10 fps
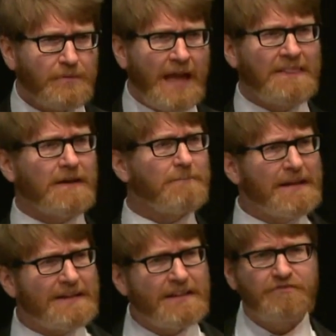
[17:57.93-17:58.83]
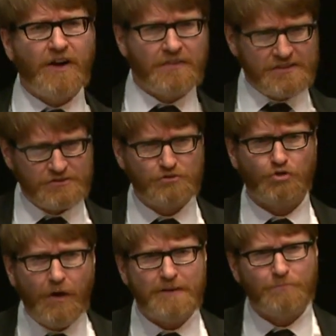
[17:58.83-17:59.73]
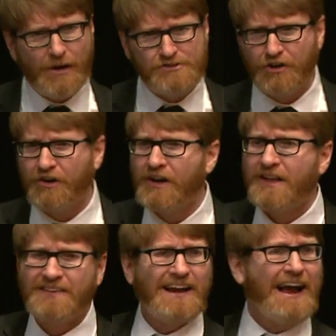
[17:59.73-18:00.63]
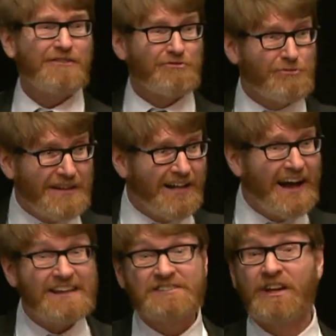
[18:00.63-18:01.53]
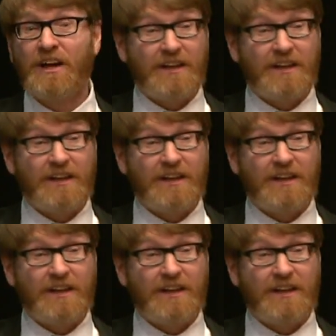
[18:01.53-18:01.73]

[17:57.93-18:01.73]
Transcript: and then immediately felt this great pressure that I realized